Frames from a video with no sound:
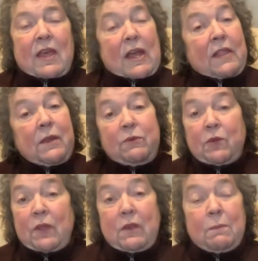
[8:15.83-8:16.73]
And then it was
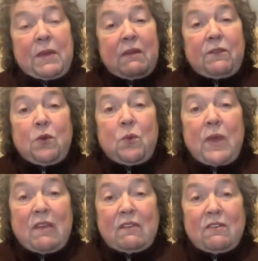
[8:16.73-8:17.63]
only going to be a few
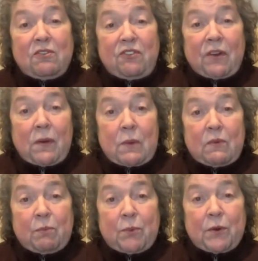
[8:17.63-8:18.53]
weeks until Charity
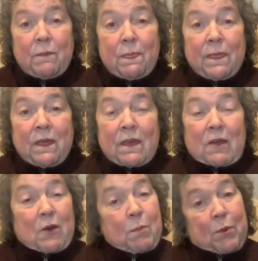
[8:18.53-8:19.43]
was born.
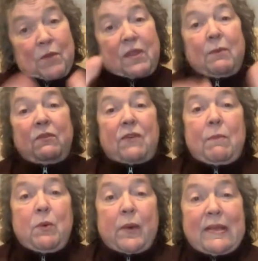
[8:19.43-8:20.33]
Her birthday was
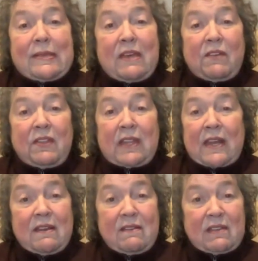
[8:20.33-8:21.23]
February 7th,
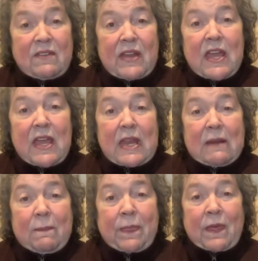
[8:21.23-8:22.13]
1978.
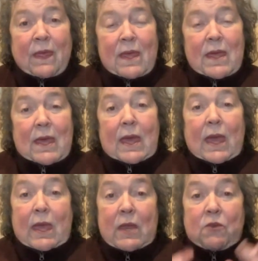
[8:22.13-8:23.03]

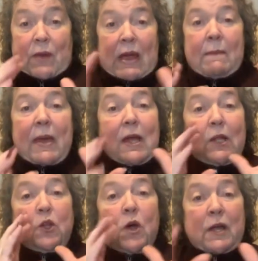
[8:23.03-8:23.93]
And Graham
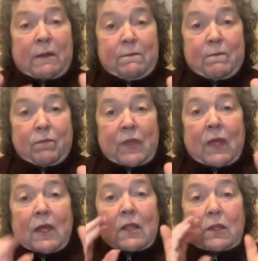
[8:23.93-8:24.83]
held on
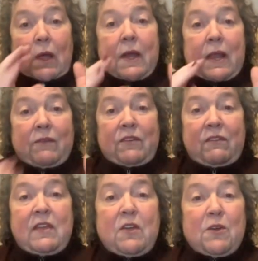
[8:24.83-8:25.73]
long enough to
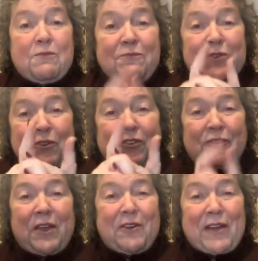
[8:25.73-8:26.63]
see her first
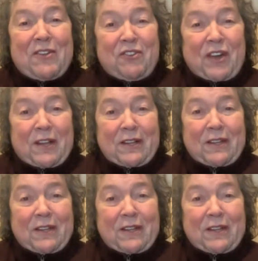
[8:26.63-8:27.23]
great grandchild.